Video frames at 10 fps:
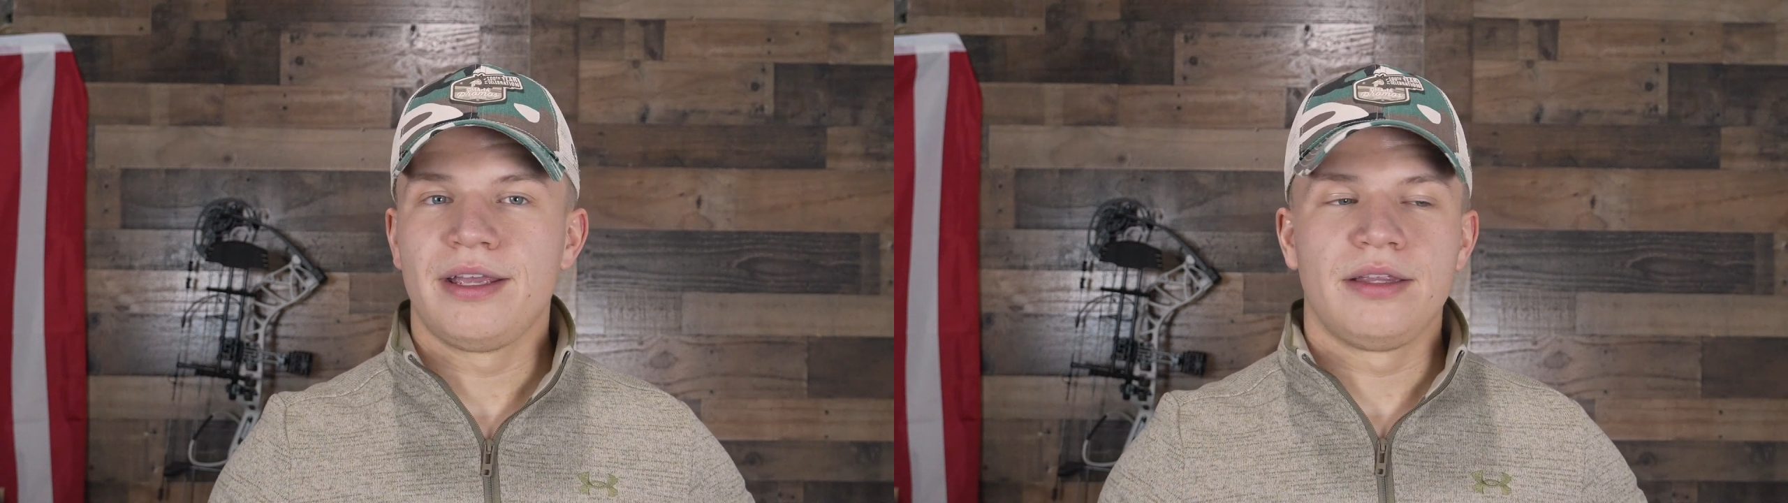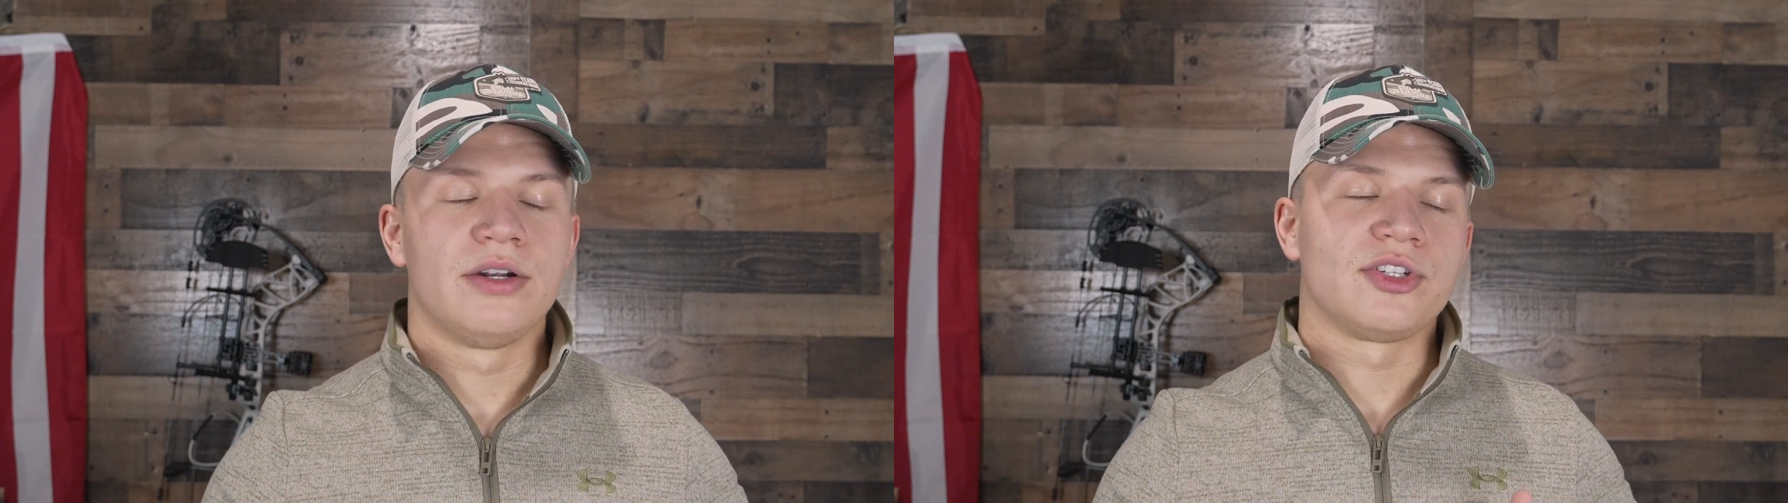
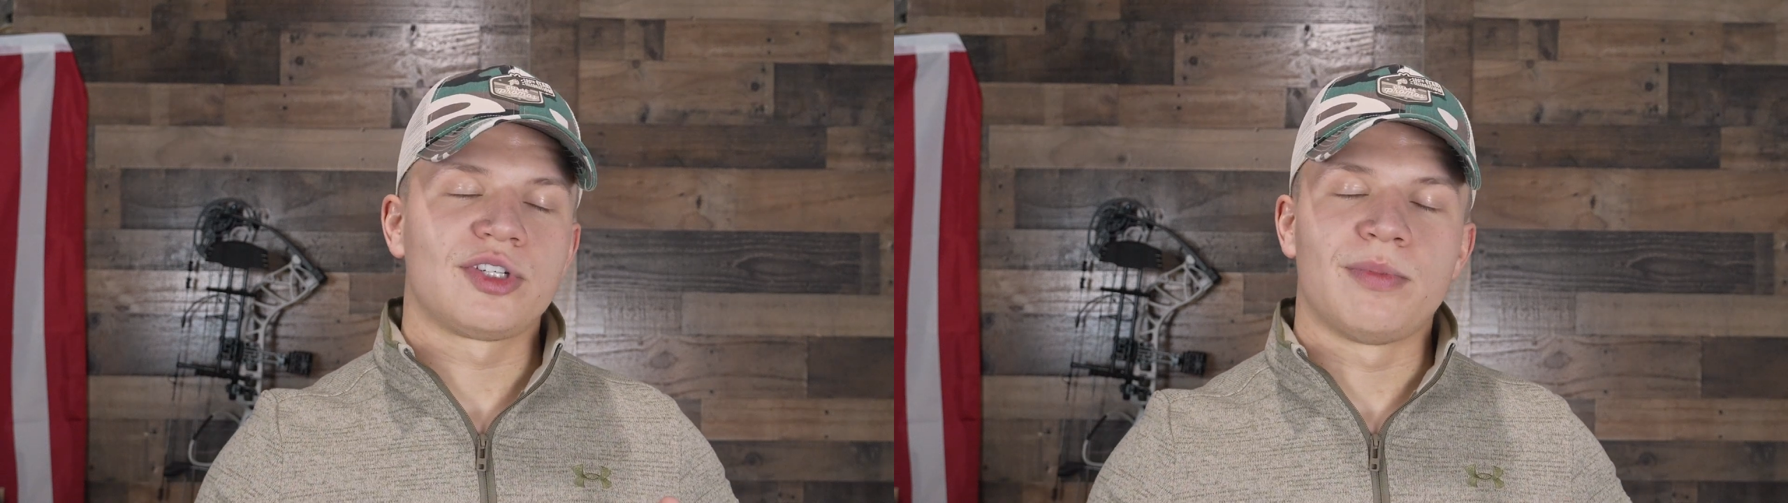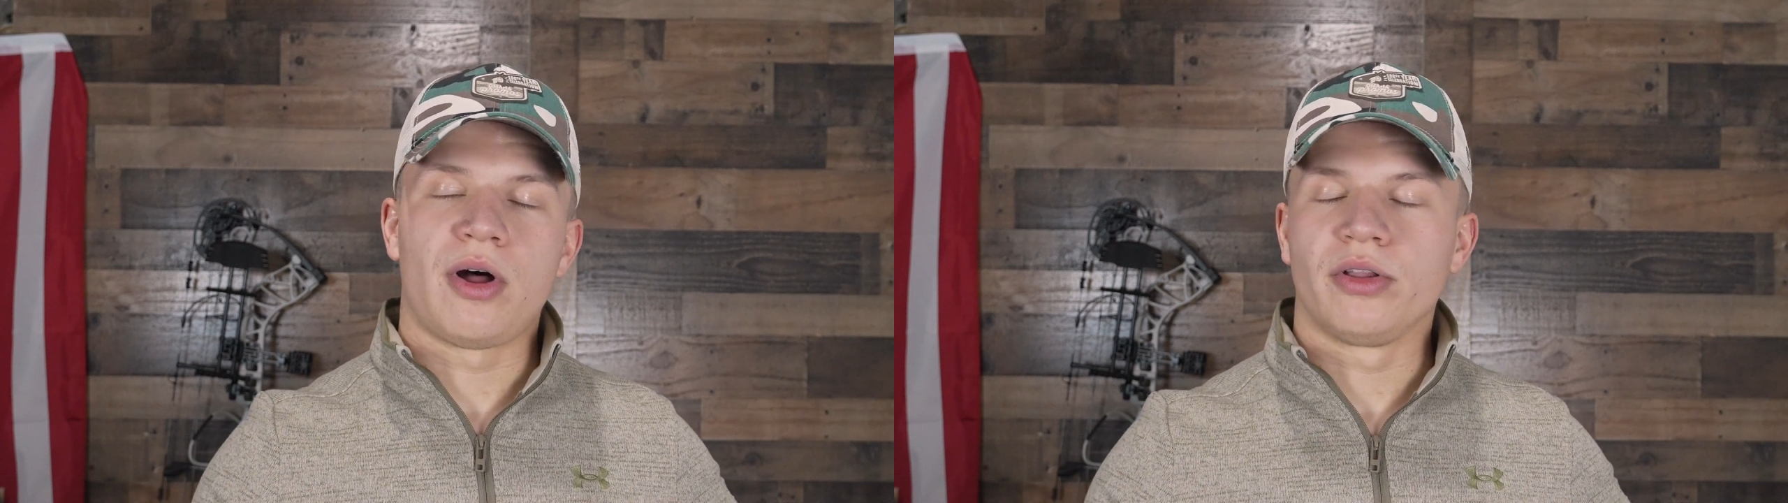than a
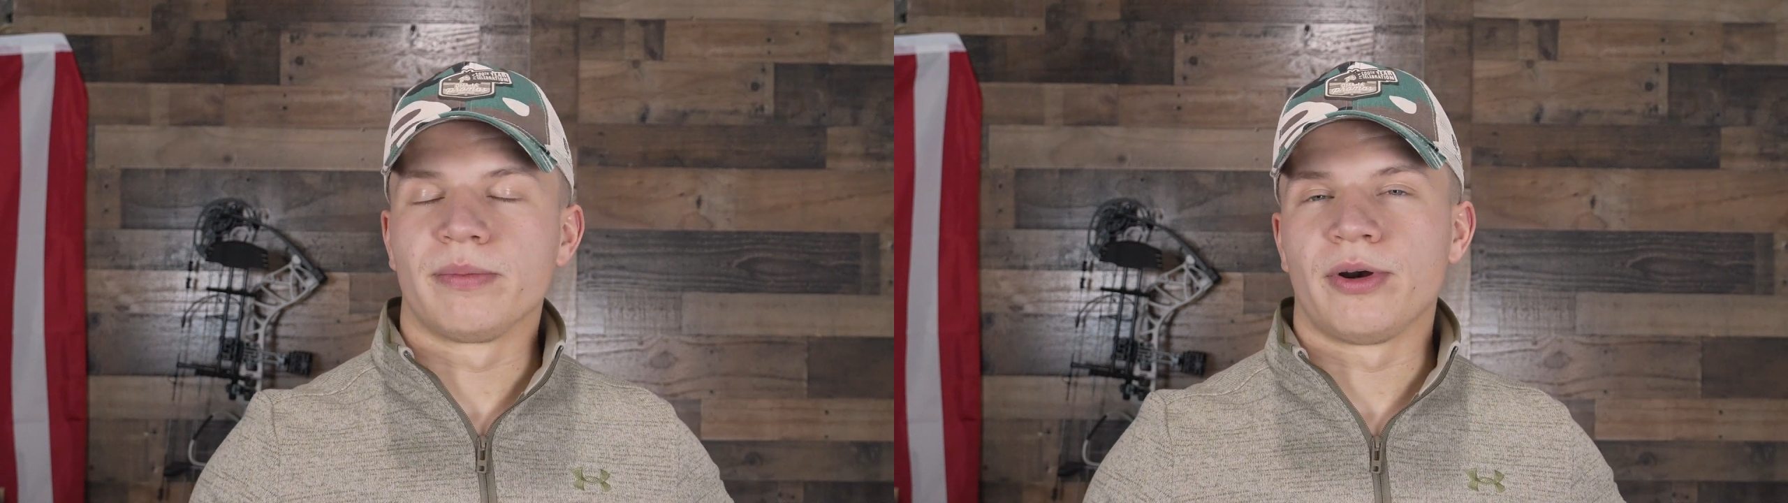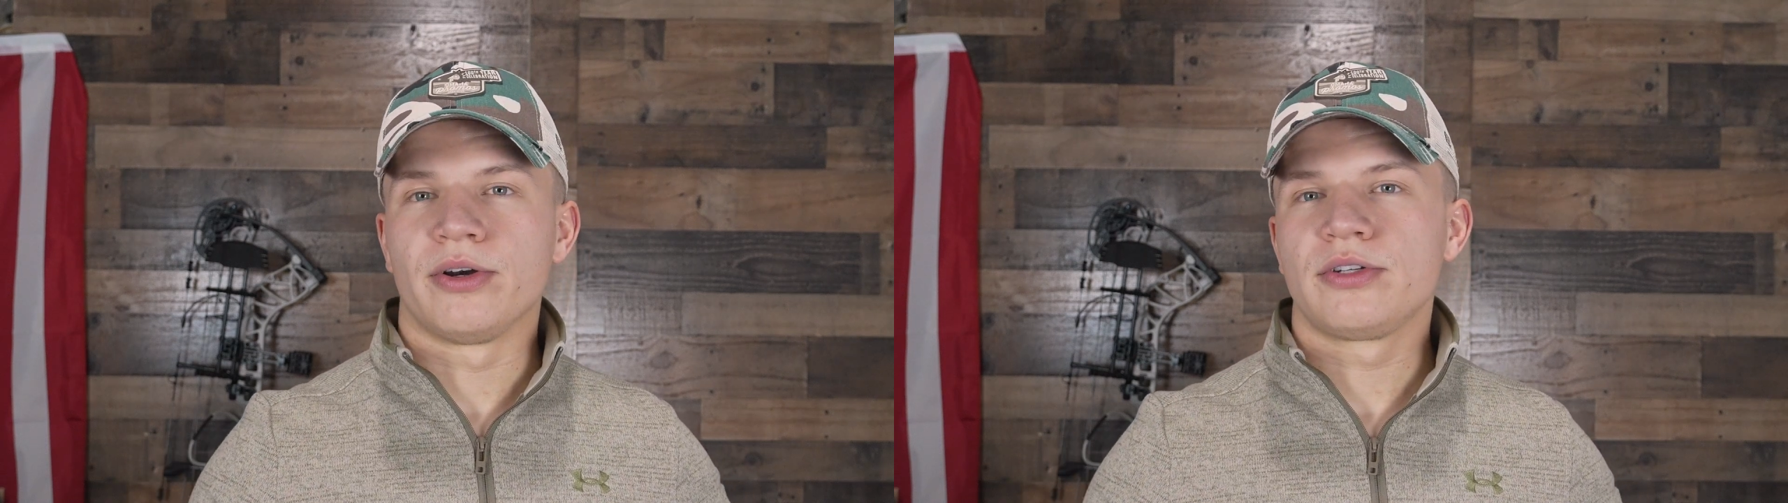smaller
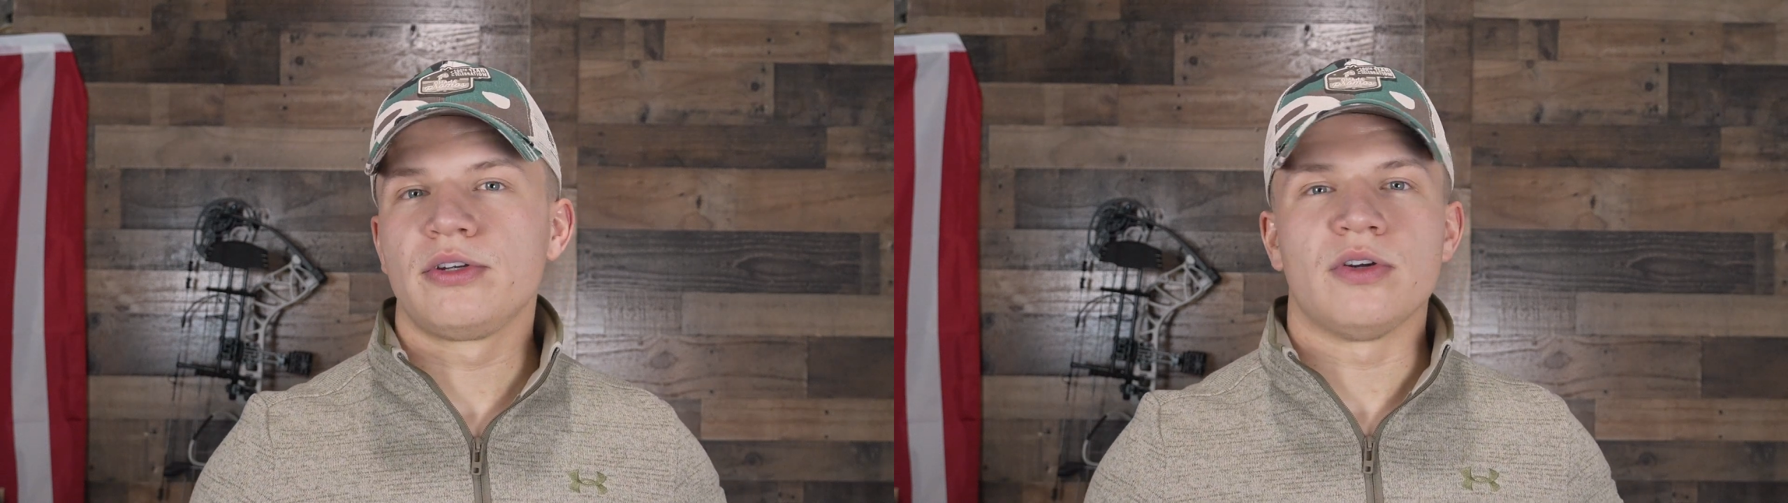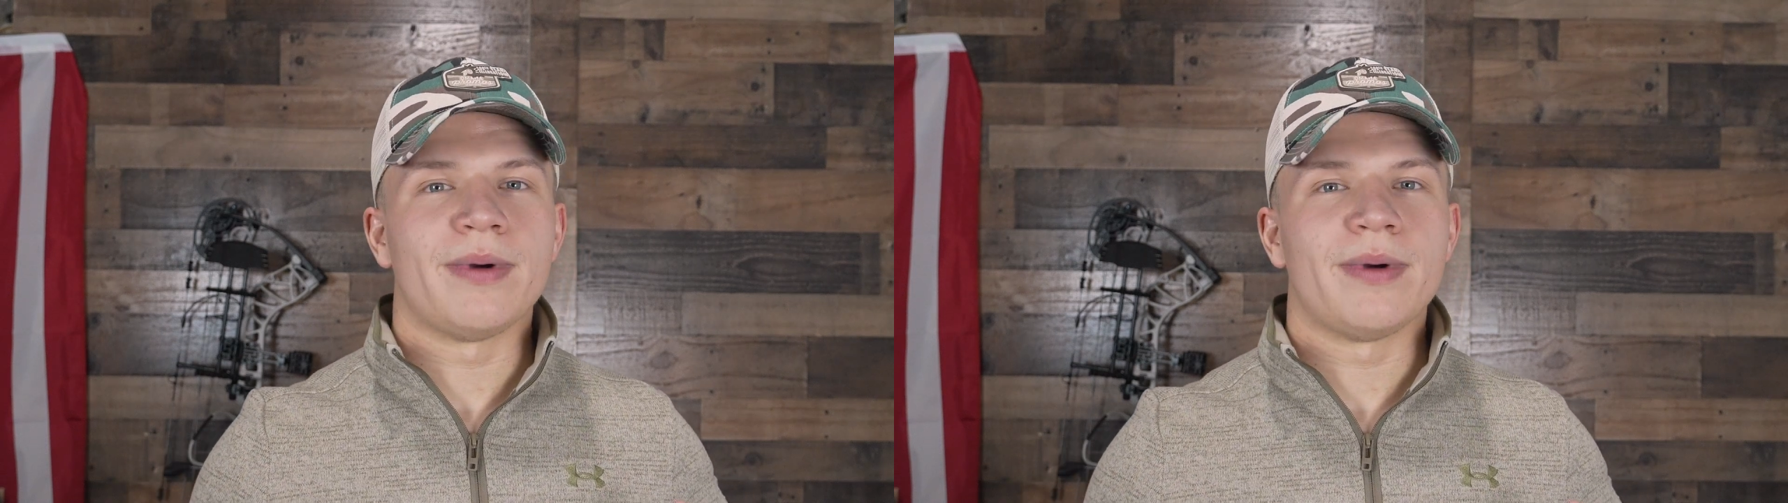person who